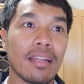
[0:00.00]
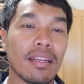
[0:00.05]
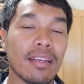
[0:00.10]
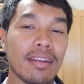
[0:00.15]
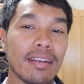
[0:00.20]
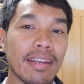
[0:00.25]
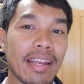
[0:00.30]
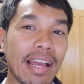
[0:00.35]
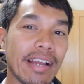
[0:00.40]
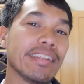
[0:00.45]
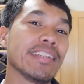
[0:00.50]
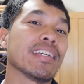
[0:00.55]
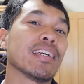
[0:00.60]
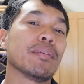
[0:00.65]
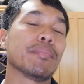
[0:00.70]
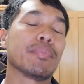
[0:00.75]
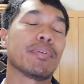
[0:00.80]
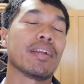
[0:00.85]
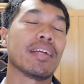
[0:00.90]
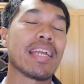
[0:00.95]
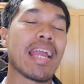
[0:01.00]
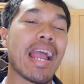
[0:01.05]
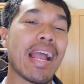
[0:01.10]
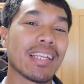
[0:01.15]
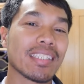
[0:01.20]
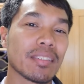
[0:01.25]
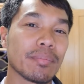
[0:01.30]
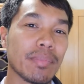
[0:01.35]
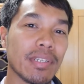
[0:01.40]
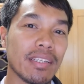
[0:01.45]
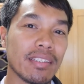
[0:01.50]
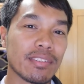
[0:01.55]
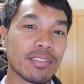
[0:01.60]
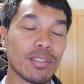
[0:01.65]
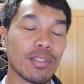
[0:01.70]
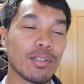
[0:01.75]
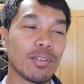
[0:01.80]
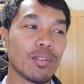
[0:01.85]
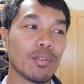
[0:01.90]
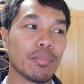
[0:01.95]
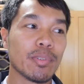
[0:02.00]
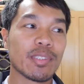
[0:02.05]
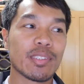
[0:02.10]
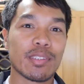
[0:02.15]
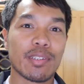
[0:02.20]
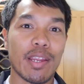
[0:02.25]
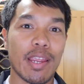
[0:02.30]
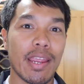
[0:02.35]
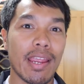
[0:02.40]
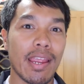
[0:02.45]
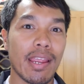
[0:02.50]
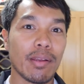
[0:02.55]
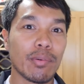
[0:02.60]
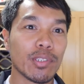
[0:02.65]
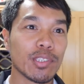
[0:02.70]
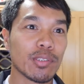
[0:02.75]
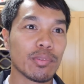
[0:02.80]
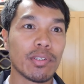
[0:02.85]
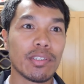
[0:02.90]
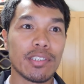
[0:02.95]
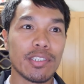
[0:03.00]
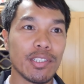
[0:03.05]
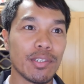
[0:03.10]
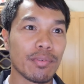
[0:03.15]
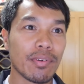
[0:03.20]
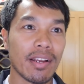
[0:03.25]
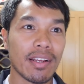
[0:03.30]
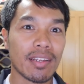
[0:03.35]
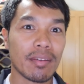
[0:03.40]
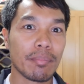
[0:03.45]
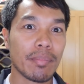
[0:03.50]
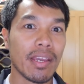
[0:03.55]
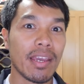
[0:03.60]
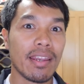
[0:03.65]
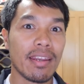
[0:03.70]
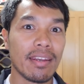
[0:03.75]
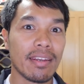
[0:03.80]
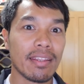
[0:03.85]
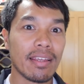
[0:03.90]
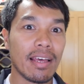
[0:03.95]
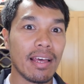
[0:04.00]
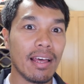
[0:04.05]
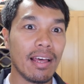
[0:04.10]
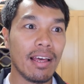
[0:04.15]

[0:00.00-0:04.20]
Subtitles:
Now you're going to probably ask me, so Mr. Heng, which one do you recommend?